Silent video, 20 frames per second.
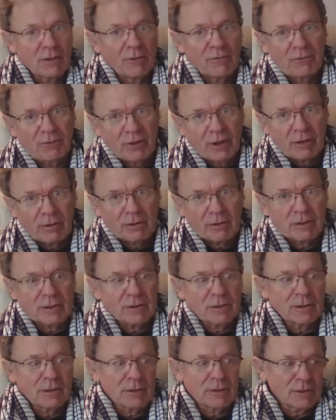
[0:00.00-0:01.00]
the ferrets,
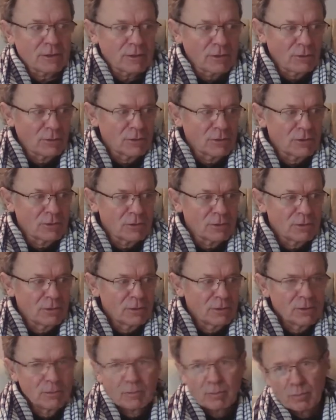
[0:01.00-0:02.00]
the stoats,
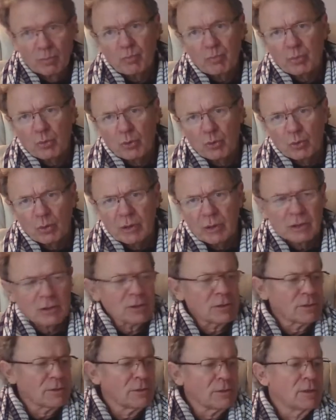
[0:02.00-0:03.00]

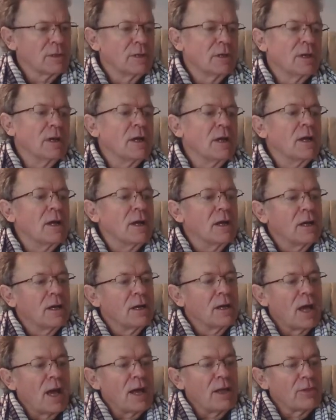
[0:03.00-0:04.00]
boos,
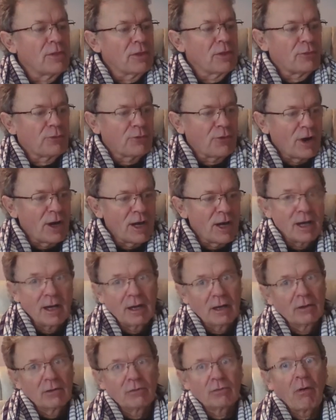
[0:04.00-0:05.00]
the
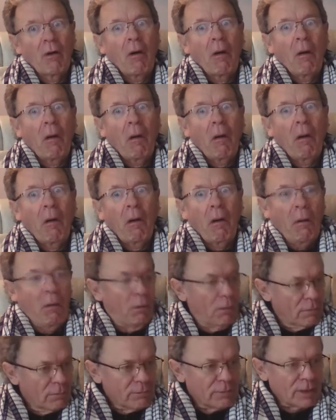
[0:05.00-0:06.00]
fires
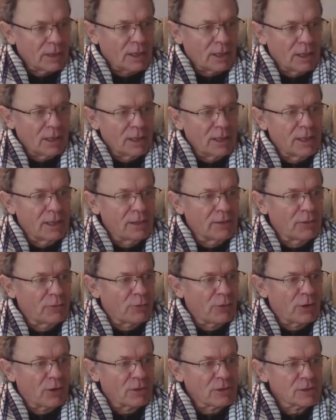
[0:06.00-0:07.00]
that cleared the
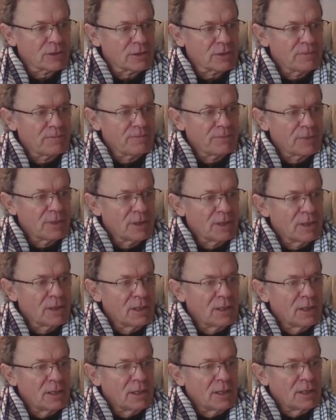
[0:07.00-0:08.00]
forests.
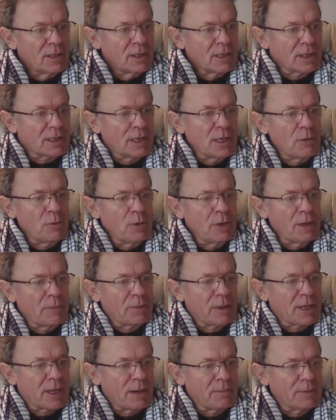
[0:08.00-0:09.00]
The Kiwi are
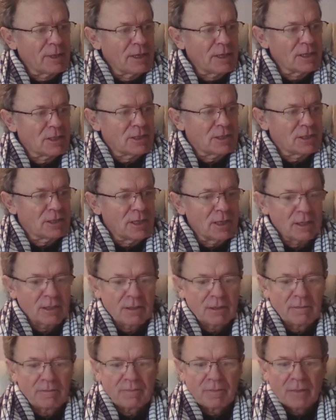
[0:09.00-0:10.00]
becoming
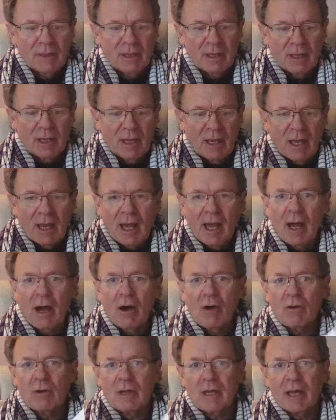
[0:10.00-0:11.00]
extinct.
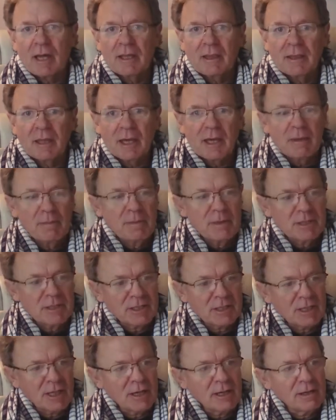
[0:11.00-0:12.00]
How can they be
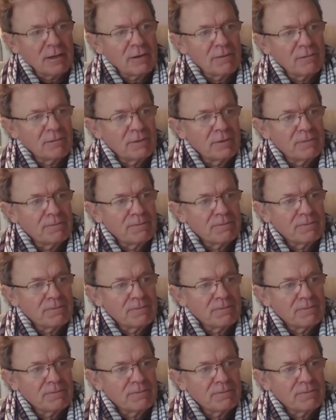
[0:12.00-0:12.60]
saved?